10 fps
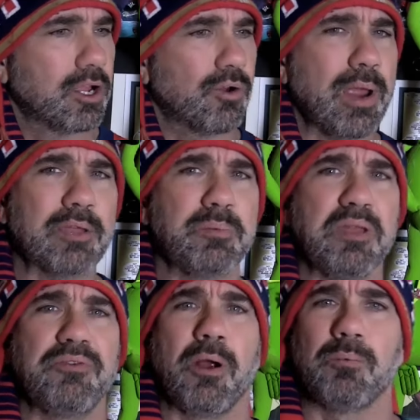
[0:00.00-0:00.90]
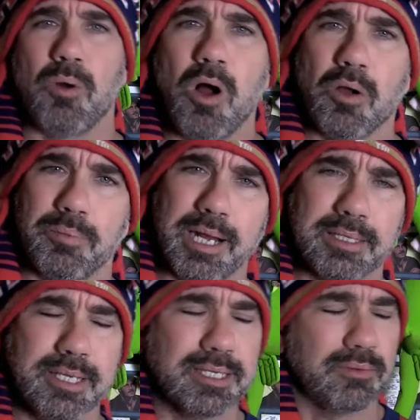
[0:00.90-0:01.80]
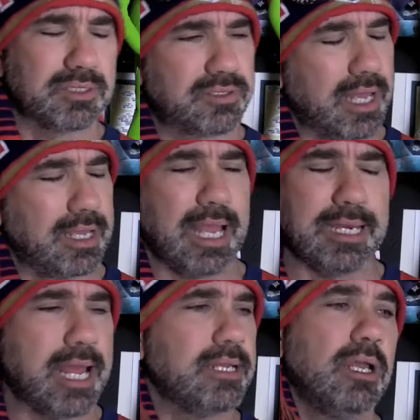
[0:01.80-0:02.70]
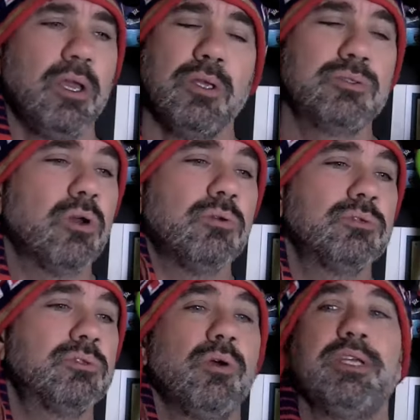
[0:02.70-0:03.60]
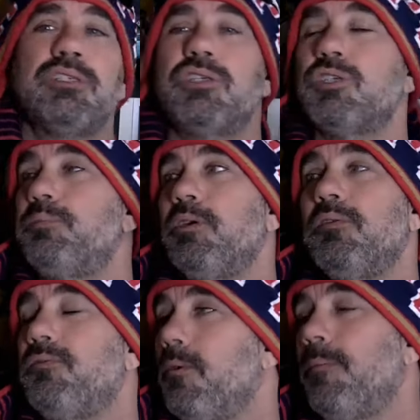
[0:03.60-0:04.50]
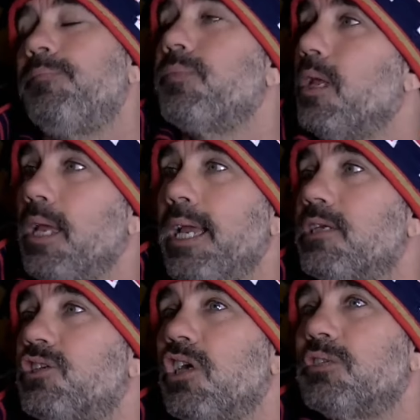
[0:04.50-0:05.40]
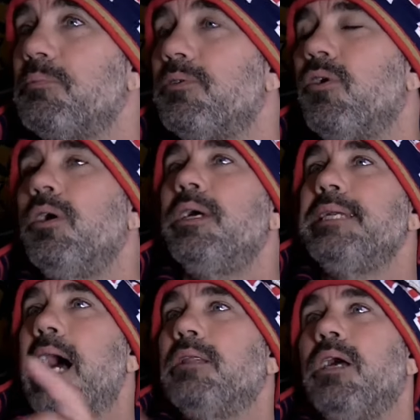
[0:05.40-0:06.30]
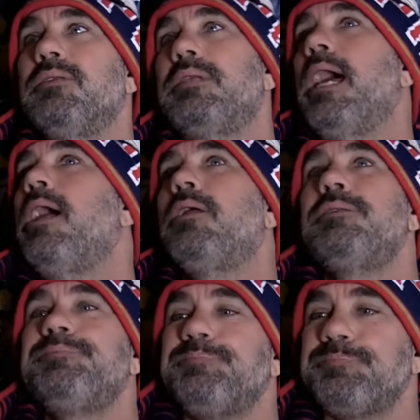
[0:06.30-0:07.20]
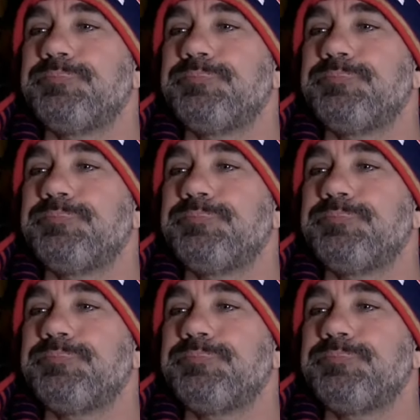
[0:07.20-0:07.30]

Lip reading: correct me if I'm wrong, but I think there was. And then, so it's just beautiful. It's just beautiful. Now, Lundell